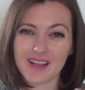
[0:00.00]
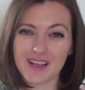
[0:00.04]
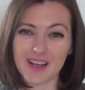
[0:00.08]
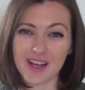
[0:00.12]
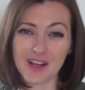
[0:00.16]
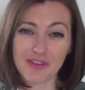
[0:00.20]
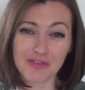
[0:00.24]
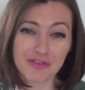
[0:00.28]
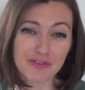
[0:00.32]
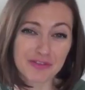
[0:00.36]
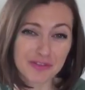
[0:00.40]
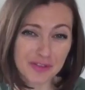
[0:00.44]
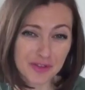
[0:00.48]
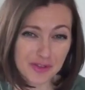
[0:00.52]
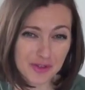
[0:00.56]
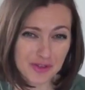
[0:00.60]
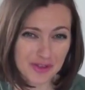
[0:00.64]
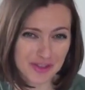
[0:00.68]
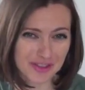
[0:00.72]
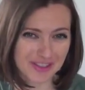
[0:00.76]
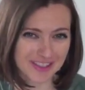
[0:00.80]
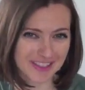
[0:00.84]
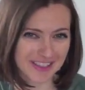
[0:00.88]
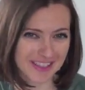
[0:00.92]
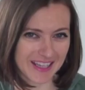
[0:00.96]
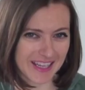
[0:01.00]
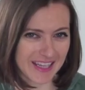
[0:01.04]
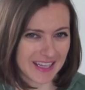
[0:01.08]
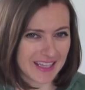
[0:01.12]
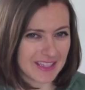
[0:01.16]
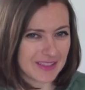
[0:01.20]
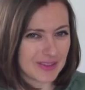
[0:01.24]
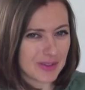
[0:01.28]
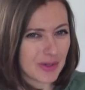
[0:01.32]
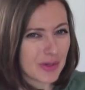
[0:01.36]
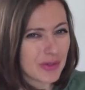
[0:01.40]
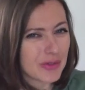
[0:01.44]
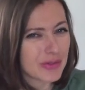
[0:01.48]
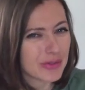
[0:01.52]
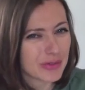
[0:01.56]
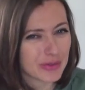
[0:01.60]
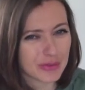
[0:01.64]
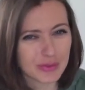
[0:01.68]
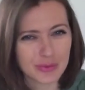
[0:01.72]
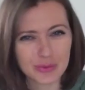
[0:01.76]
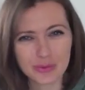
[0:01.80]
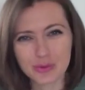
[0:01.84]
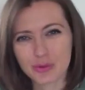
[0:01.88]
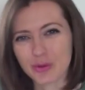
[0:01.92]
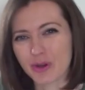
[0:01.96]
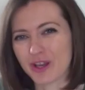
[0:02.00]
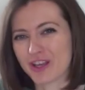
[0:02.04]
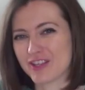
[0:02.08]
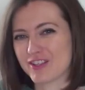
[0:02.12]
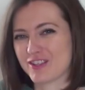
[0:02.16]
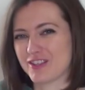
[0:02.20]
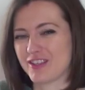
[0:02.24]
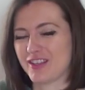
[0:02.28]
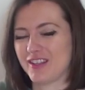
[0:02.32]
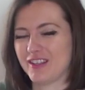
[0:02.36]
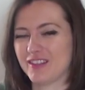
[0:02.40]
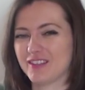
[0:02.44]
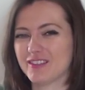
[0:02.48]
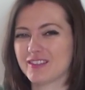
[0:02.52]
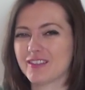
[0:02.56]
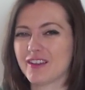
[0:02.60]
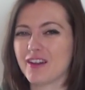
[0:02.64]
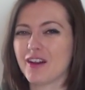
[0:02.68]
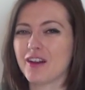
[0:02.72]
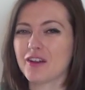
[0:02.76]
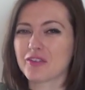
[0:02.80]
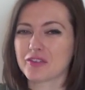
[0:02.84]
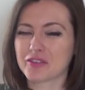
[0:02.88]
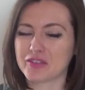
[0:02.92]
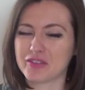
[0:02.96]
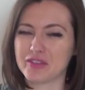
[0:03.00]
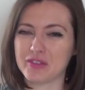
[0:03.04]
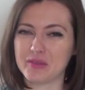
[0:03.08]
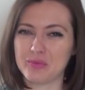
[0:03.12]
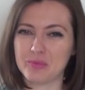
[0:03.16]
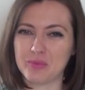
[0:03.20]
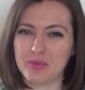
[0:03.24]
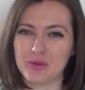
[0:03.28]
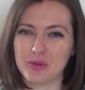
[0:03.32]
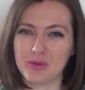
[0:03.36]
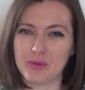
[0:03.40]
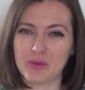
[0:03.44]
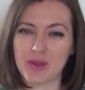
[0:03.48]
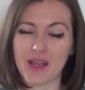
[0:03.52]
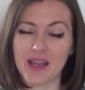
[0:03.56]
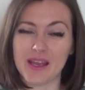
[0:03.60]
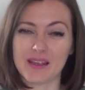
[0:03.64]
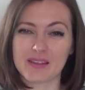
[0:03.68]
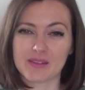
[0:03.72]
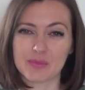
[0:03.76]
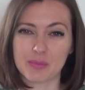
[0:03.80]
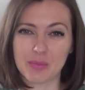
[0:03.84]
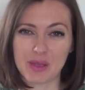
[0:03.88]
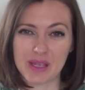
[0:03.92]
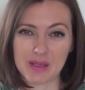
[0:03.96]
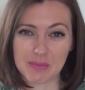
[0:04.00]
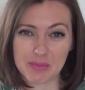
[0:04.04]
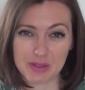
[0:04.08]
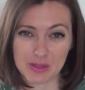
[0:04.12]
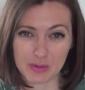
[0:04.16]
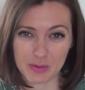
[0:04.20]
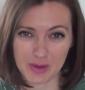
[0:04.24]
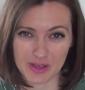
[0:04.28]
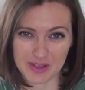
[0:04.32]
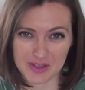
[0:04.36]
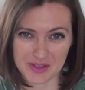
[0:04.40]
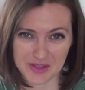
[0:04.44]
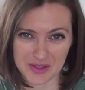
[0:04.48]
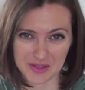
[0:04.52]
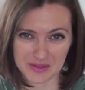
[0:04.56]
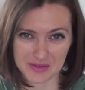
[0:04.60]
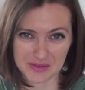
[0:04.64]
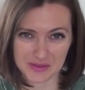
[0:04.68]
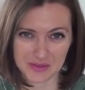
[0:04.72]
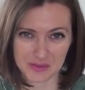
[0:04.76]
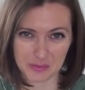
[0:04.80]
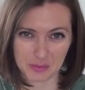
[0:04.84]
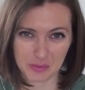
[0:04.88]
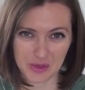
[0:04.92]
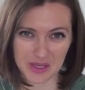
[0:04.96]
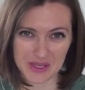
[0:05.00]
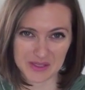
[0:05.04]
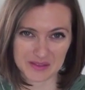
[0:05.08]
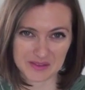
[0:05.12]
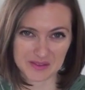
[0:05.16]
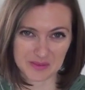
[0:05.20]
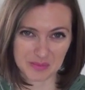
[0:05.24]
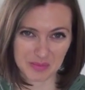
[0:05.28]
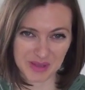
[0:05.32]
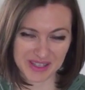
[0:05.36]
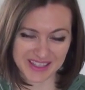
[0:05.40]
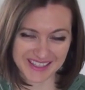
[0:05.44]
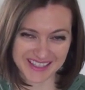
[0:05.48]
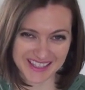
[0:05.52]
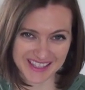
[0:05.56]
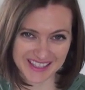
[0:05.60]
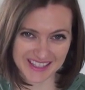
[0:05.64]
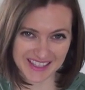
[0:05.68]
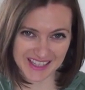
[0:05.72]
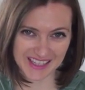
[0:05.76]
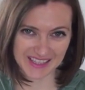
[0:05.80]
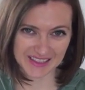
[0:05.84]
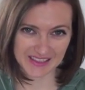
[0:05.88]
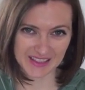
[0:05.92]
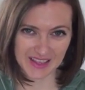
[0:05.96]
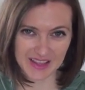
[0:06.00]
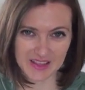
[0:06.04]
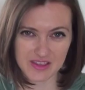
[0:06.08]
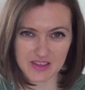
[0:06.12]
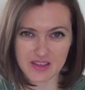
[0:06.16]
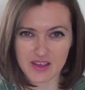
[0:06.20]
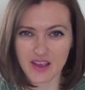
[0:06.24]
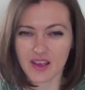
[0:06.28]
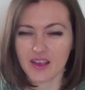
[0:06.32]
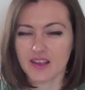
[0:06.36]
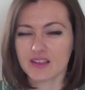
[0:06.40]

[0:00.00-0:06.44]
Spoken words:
Unfortunately, not all questions are as simple as baby questions when speaking English.